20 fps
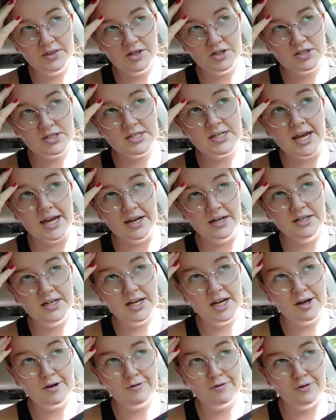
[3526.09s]
the
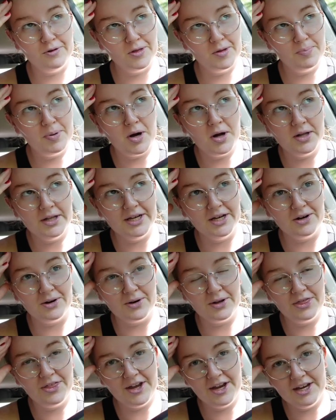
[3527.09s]
sanding for the
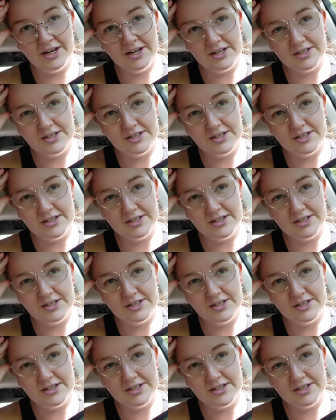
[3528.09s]
polyurethane